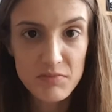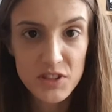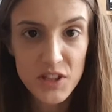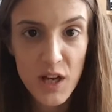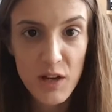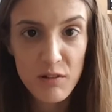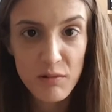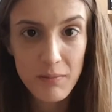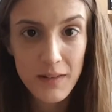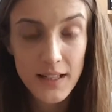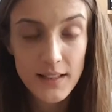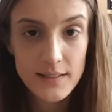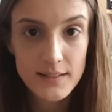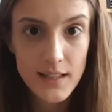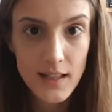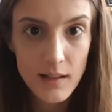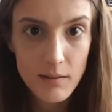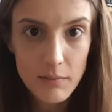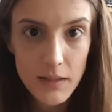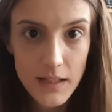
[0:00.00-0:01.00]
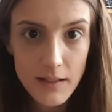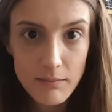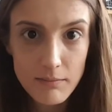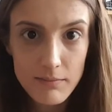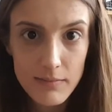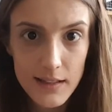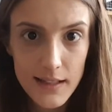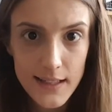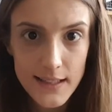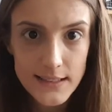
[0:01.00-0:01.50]
share with me? Tell me,
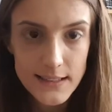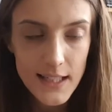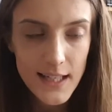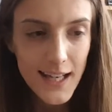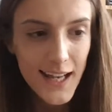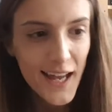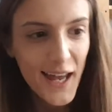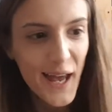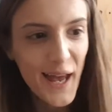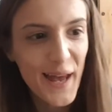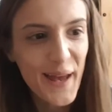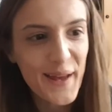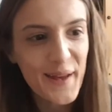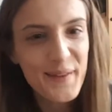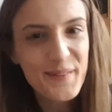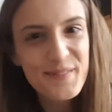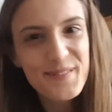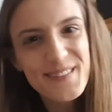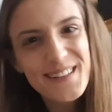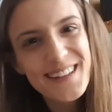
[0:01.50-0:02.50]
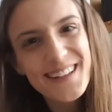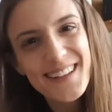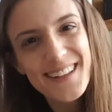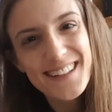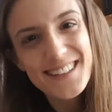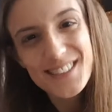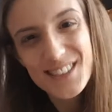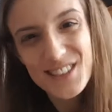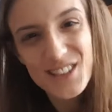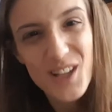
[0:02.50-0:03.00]
please.
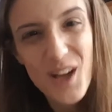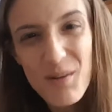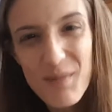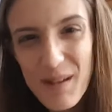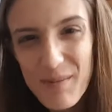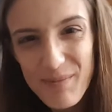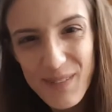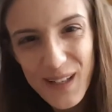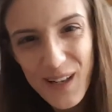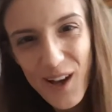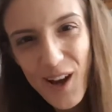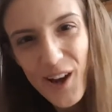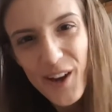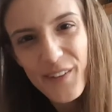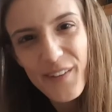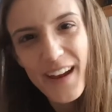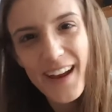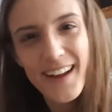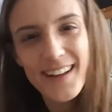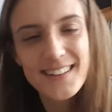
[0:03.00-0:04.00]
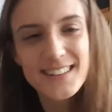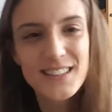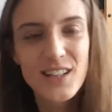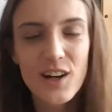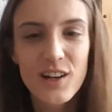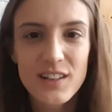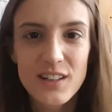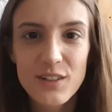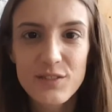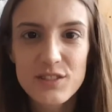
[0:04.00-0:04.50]
Just comment below and
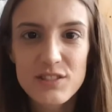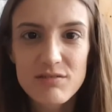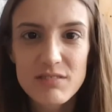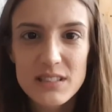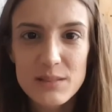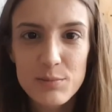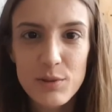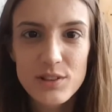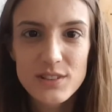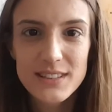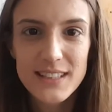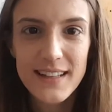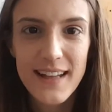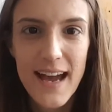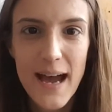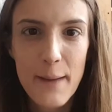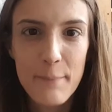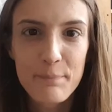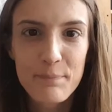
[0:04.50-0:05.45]
I'd love to respond to that.